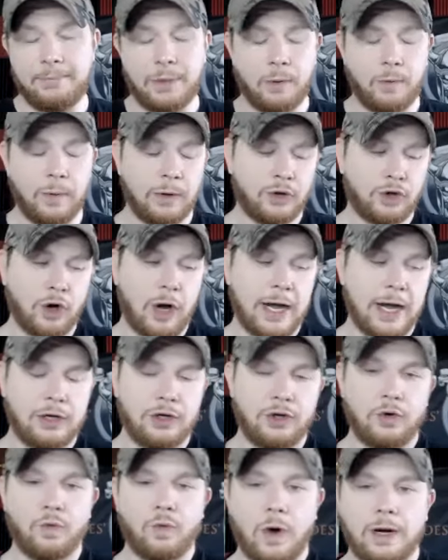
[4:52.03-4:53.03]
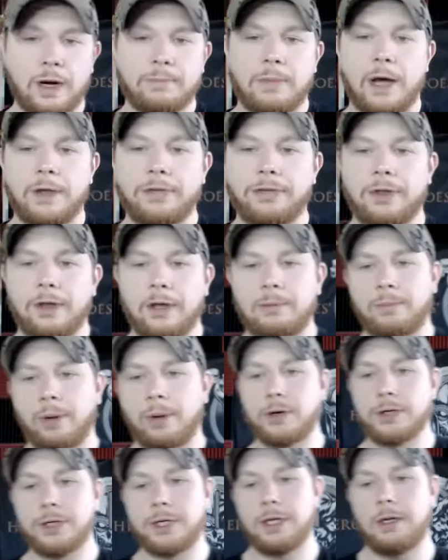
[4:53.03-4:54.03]
but we're trying to do one a month in
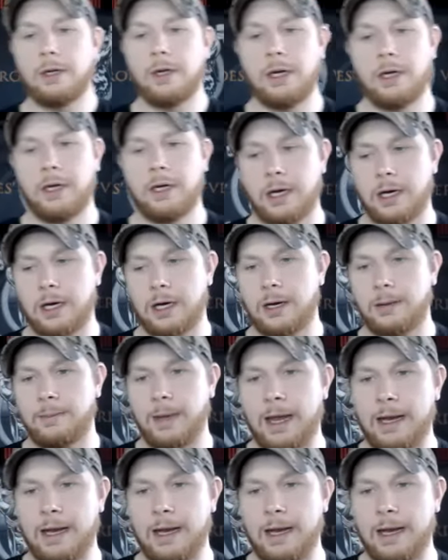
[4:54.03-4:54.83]
person um,